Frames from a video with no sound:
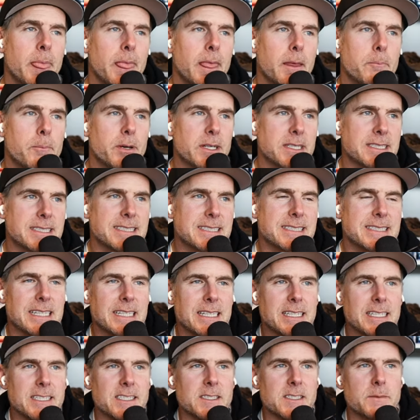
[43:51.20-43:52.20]
but
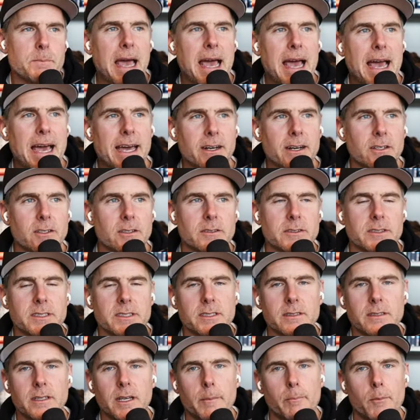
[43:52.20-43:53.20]
see these
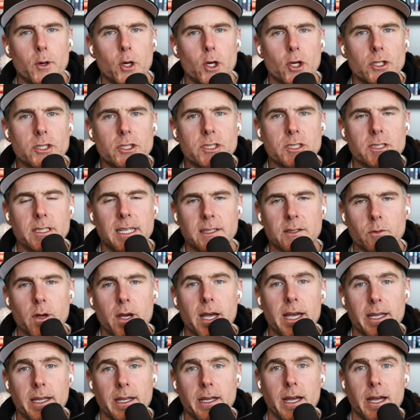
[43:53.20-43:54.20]
patterns emerge. And that's
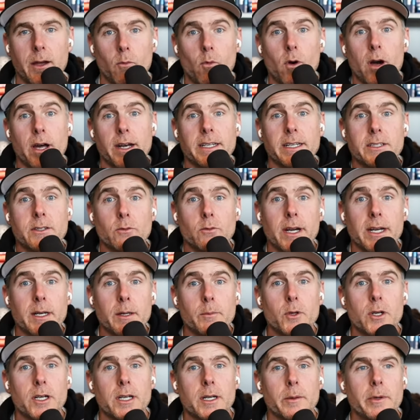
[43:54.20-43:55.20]
why I wanted to write a
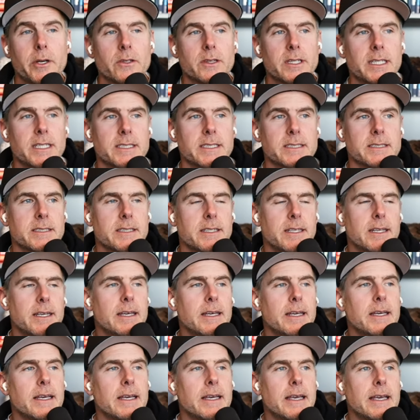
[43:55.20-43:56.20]
book about this.
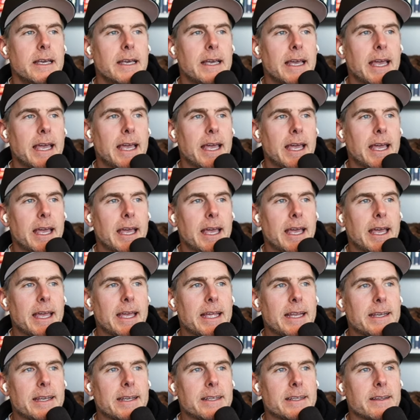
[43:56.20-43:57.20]

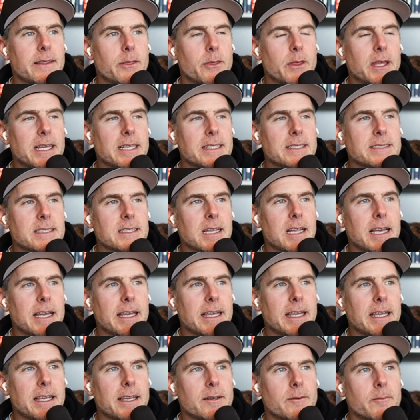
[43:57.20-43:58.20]
And things
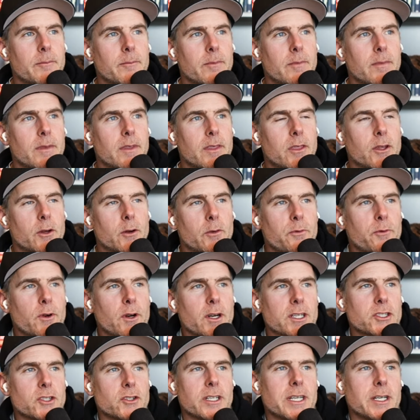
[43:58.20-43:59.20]
like, they're
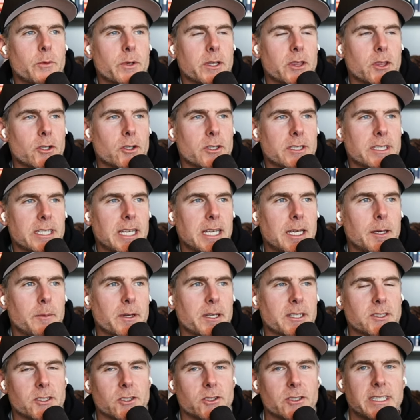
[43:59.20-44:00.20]
frustrated with their team
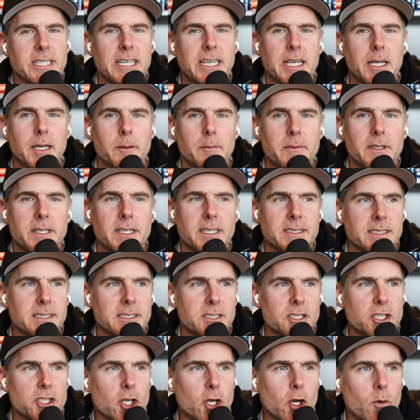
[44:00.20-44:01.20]
because their team doesn't
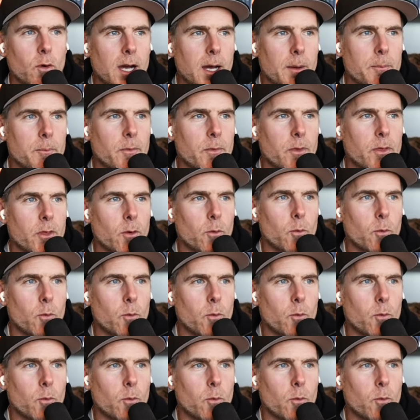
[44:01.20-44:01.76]
show up the